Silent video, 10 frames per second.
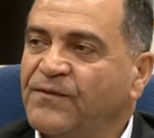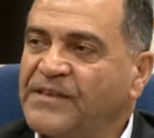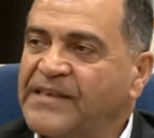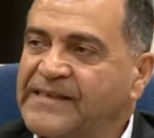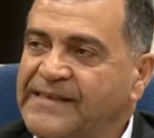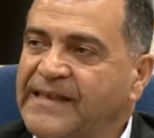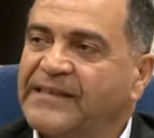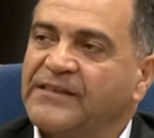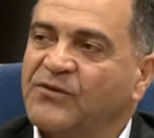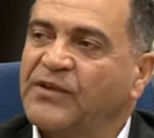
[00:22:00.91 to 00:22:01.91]
which is
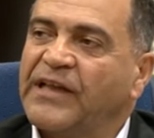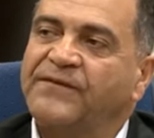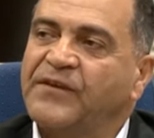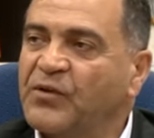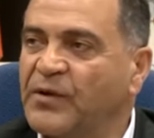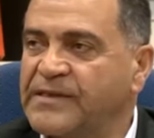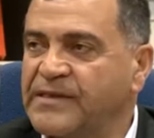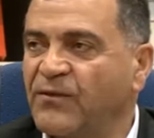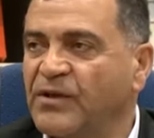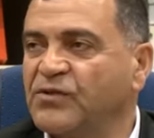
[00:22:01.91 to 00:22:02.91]
set to that
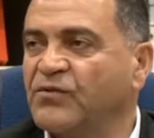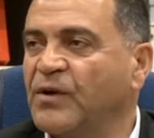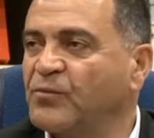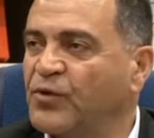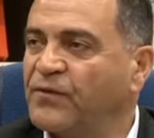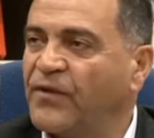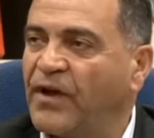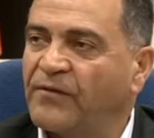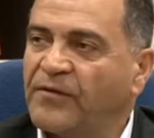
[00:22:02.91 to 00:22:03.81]
frequency, 121.5.